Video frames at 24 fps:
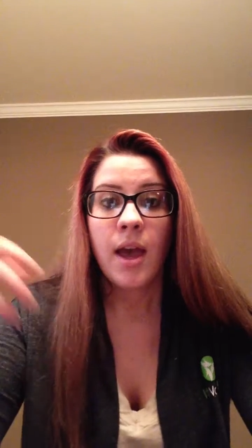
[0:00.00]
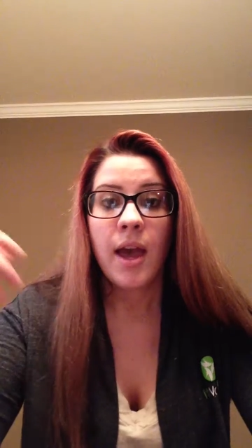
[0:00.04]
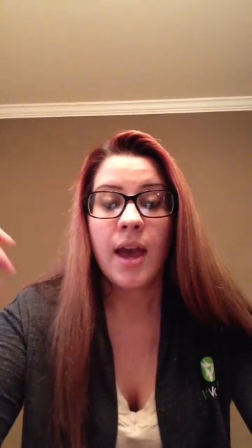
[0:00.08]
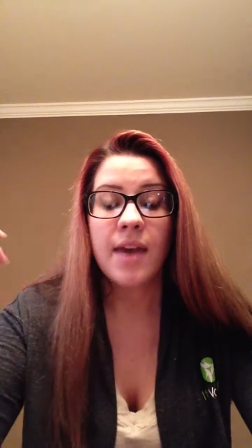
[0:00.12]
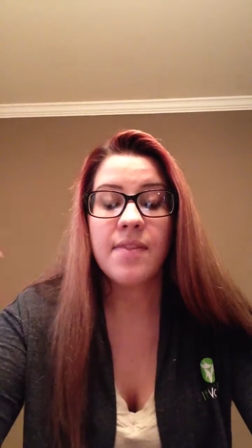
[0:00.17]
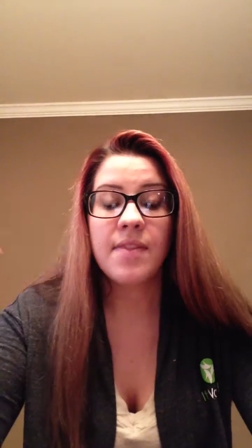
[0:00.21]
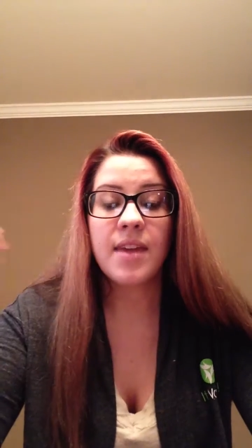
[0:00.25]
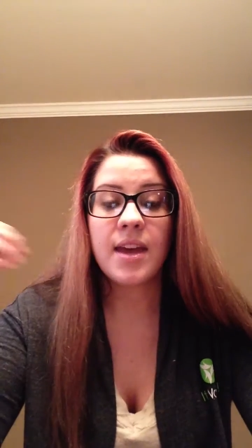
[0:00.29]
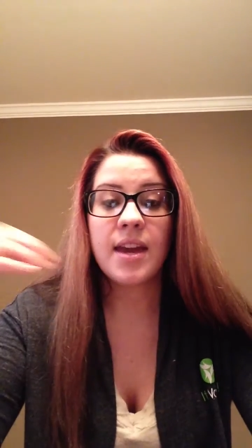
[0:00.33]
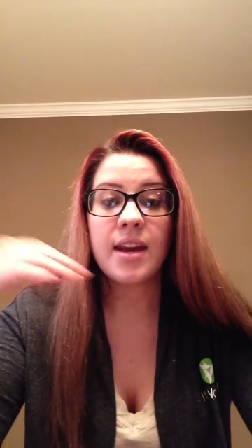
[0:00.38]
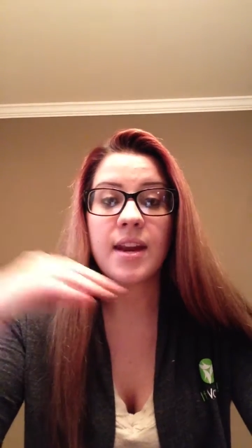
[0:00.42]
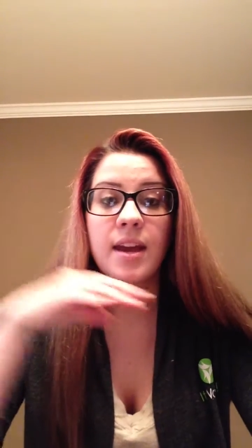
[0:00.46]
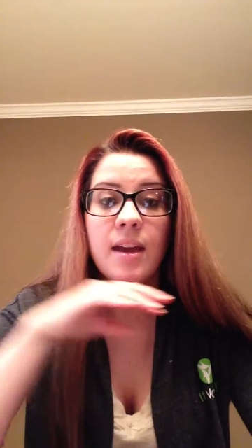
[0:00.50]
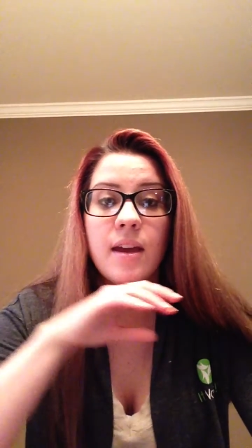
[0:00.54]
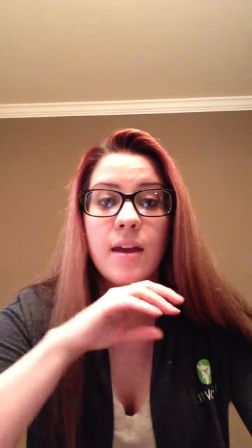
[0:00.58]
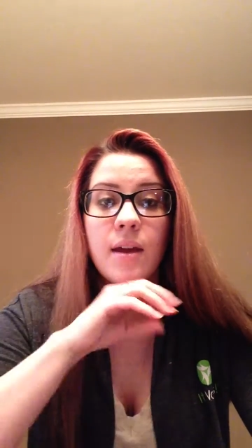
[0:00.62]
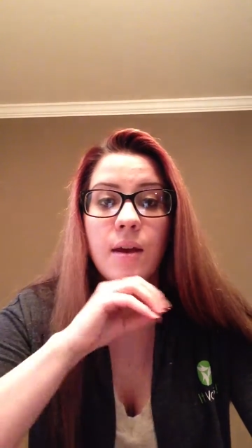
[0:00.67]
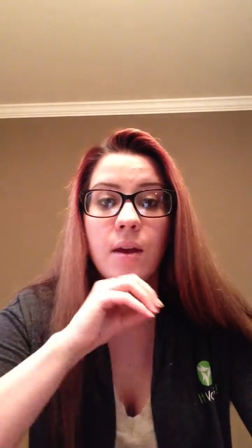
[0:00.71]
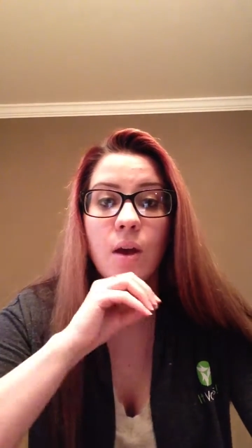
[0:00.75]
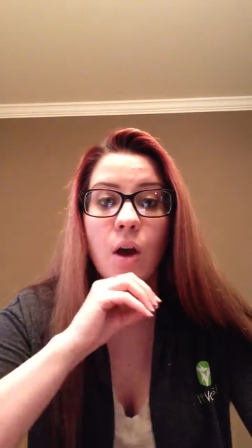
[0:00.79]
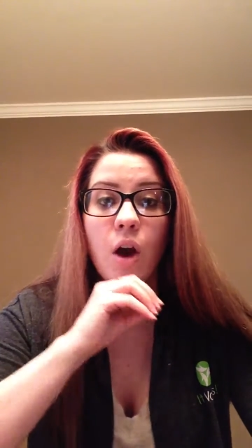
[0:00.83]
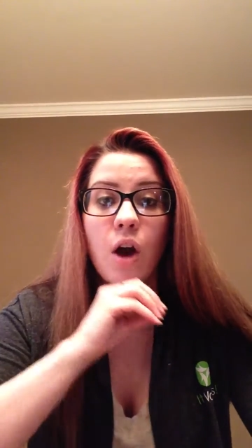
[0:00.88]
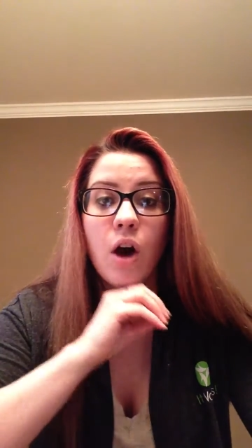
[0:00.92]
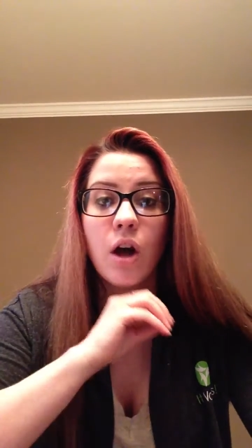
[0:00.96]
And then
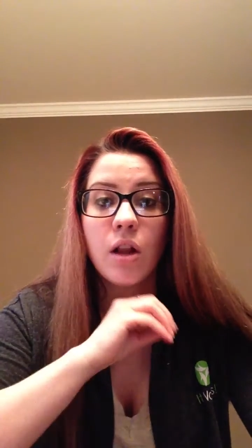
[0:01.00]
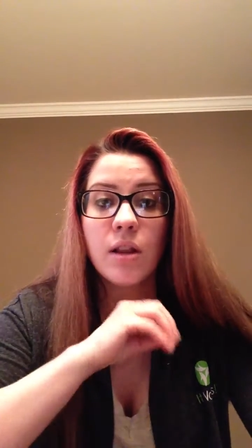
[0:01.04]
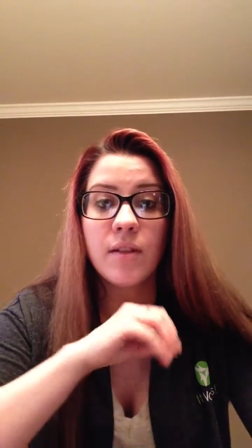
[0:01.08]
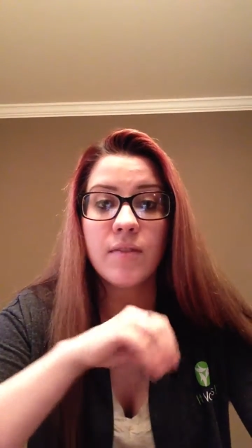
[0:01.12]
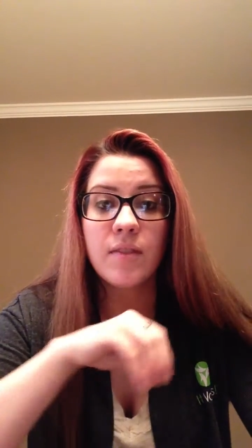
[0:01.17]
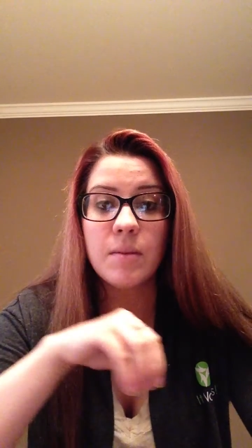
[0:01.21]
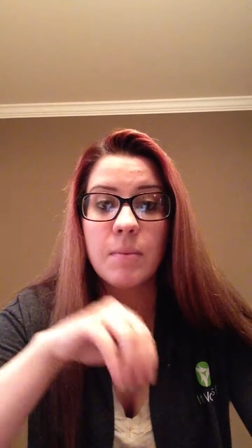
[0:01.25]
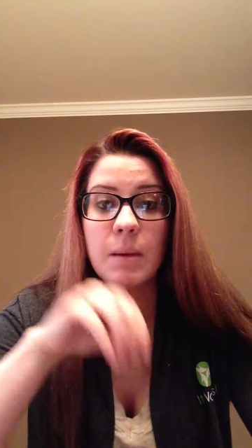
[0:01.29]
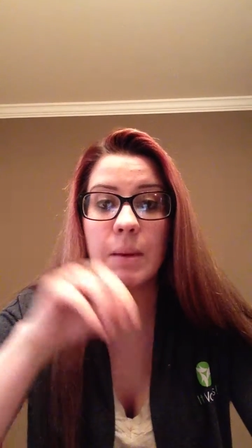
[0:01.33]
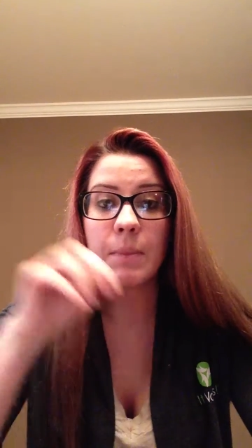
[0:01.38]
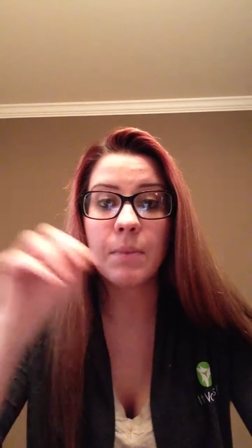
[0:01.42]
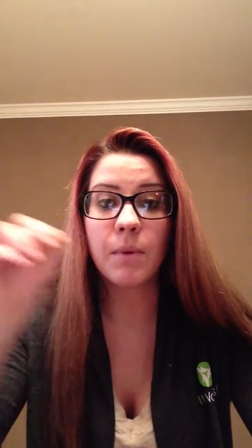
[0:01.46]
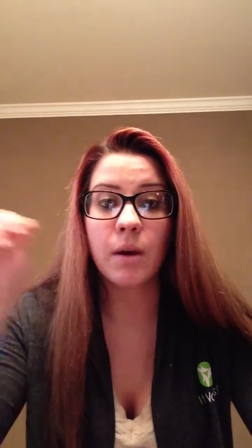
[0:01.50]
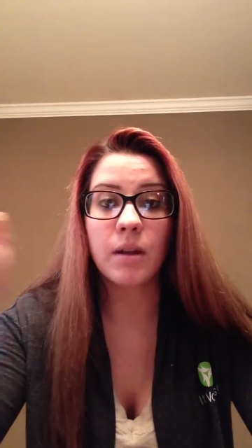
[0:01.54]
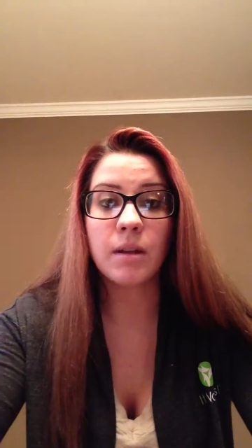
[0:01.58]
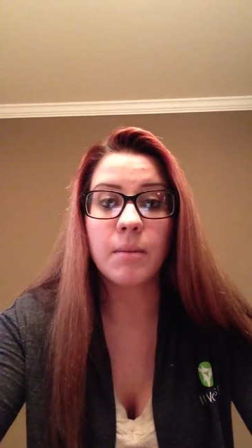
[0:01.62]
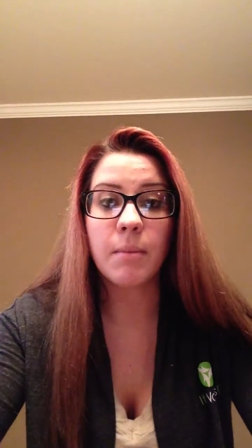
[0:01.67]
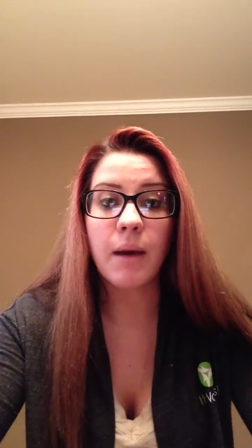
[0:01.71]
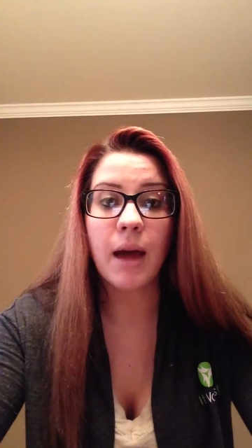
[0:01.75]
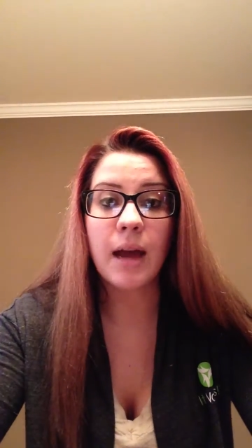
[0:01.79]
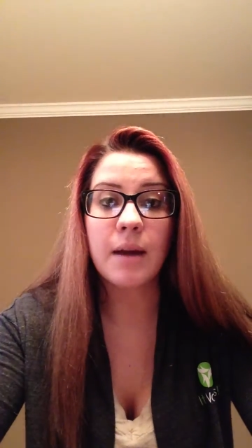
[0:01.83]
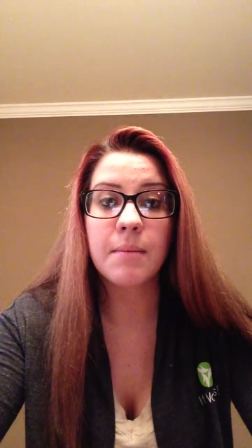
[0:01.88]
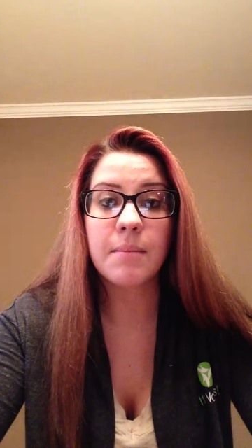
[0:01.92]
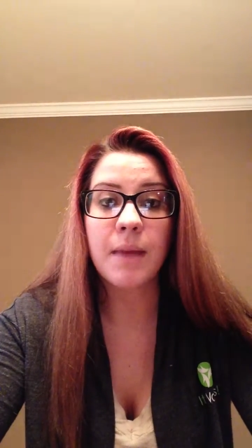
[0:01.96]
all of the people on
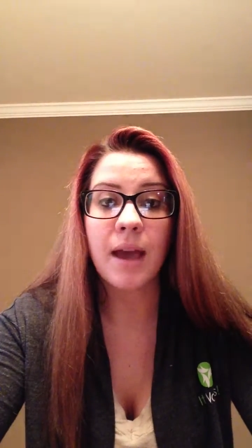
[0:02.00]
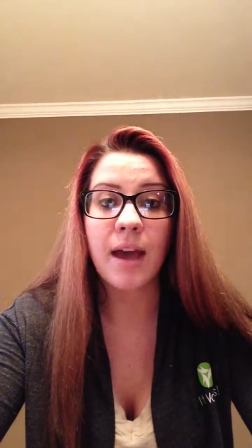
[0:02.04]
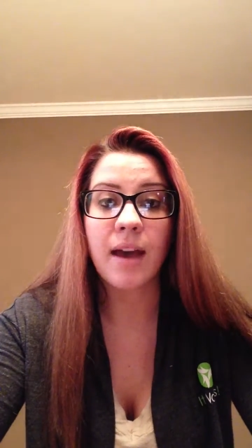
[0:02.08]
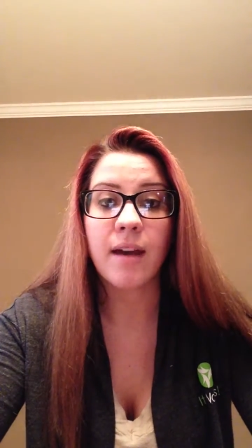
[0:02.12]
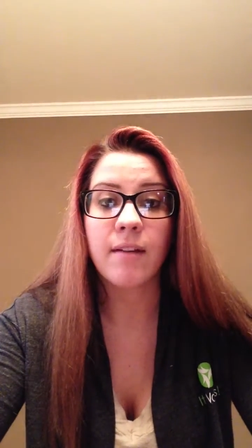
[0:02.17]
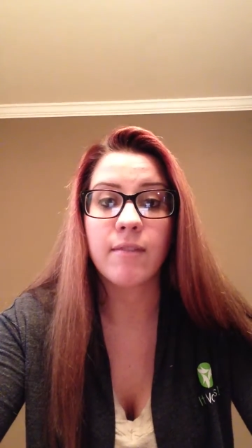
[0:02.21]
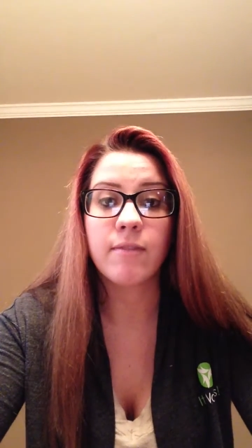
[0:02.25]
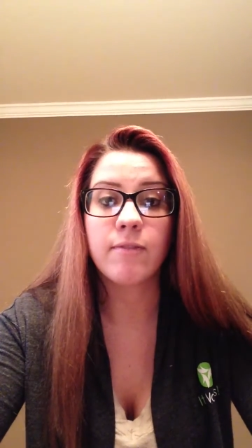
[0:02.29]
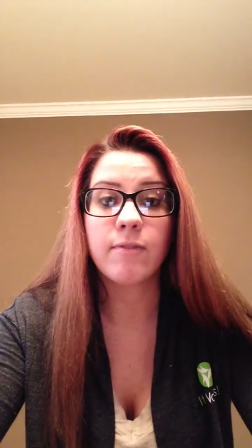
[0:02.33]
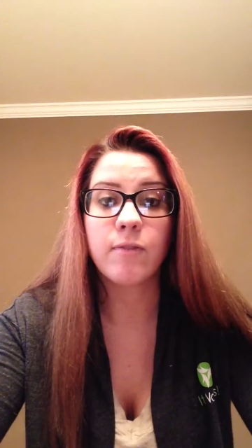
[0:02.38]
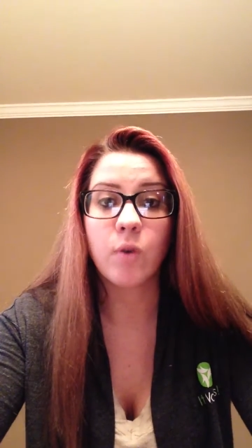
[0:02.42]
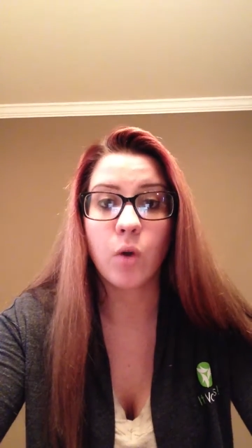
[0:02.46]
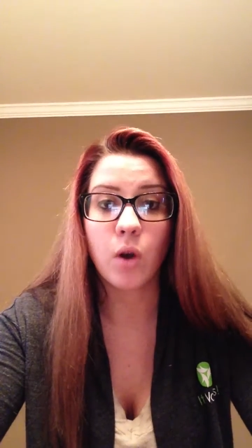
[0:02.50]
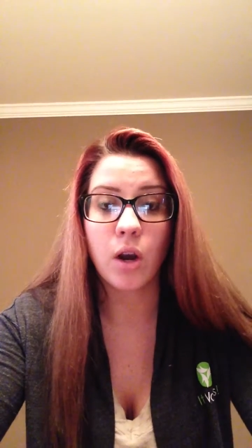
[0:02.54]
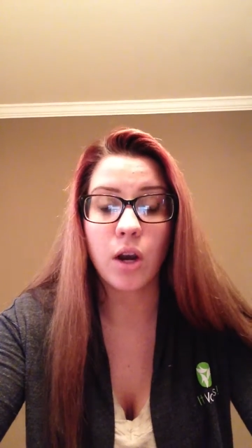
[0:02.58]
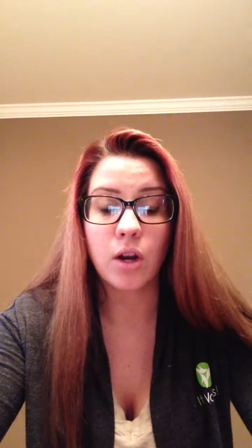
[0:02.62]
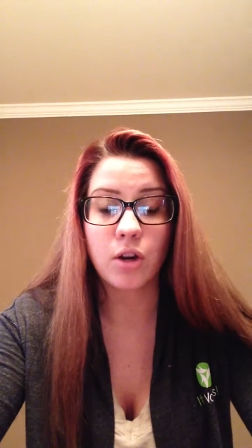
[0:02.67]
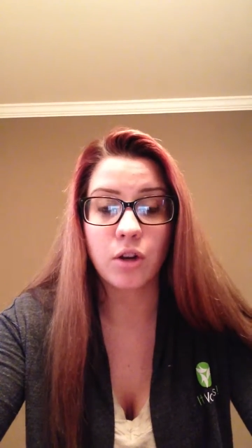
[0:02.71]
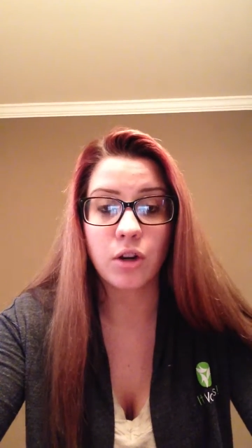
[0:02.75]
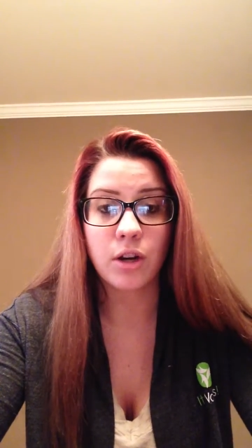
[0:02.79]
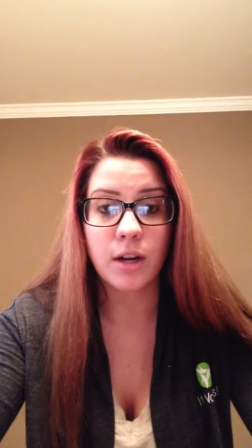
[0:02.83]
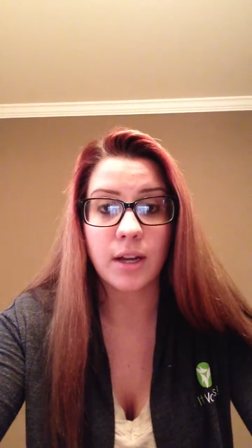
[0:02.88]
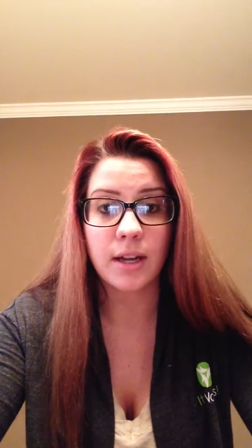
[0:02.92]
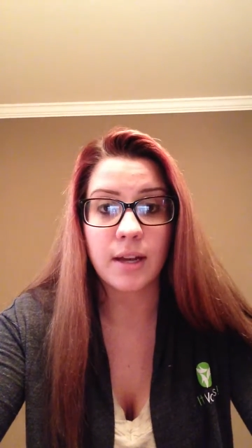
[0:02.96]
the bottom have
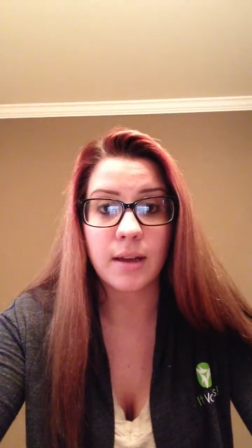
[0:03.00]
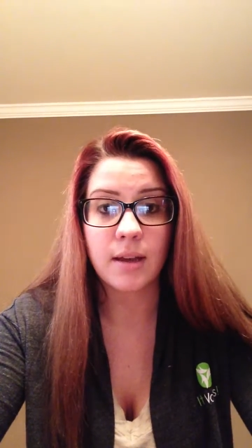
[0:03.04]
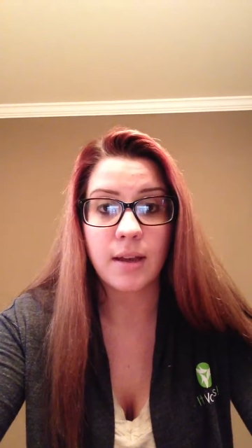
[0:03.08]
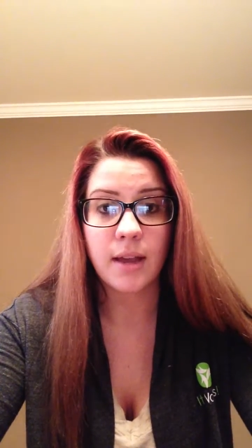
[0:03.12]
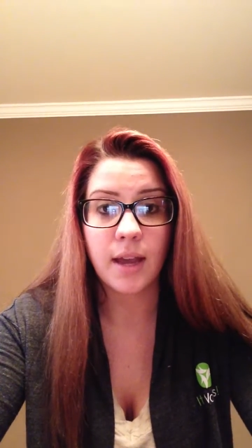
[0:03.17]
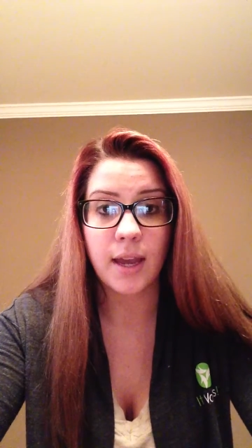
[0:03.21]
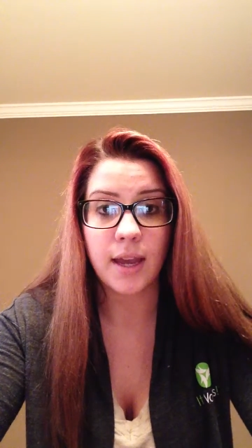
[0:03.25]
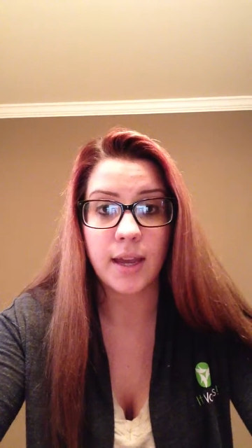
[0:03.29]
400